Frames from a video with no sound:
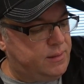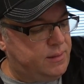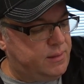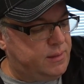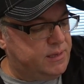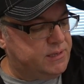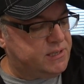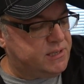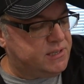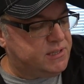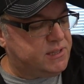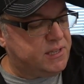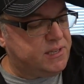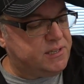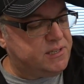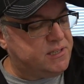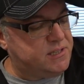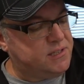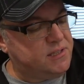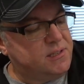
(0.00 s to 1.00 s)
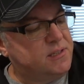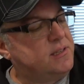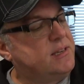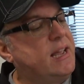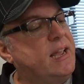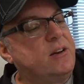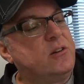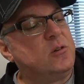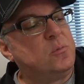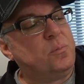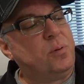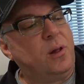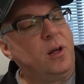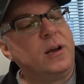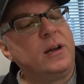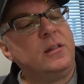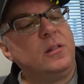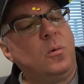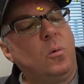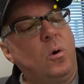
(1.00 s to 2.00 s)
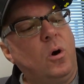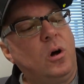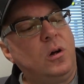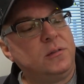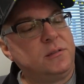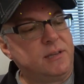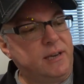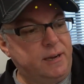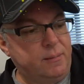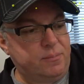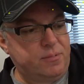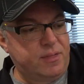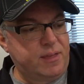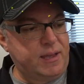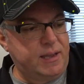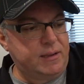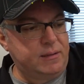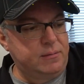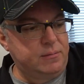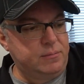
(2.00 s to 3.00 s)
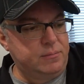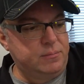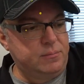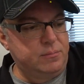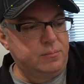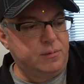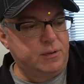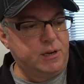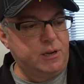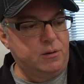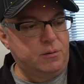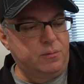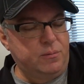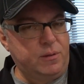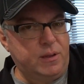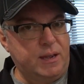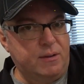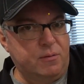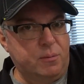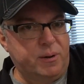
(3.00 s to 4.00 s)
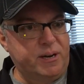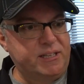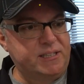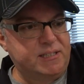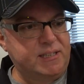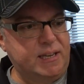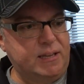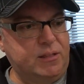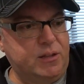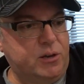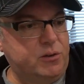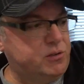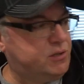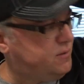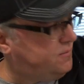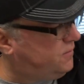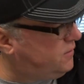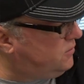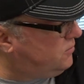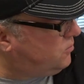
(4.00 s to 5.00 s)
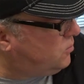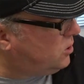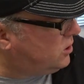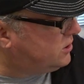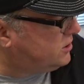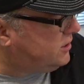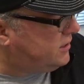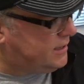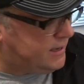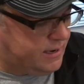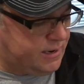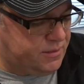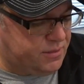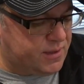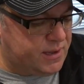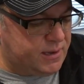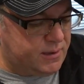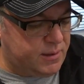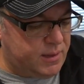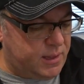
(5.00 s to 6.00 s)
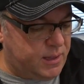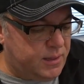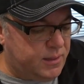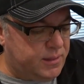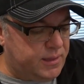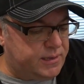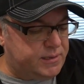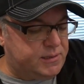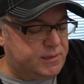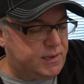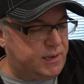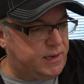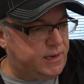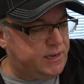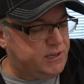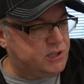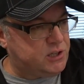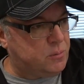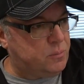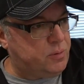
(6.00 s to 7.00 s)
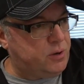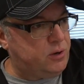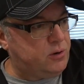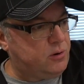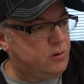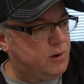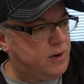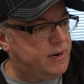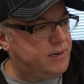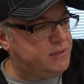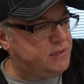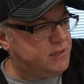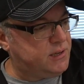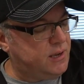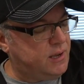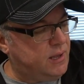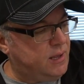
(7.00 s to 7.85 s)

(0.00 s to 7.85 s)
This is this standard plug in the wall type thing. You know, everybody's seen those if you've worked on anything that is computerized.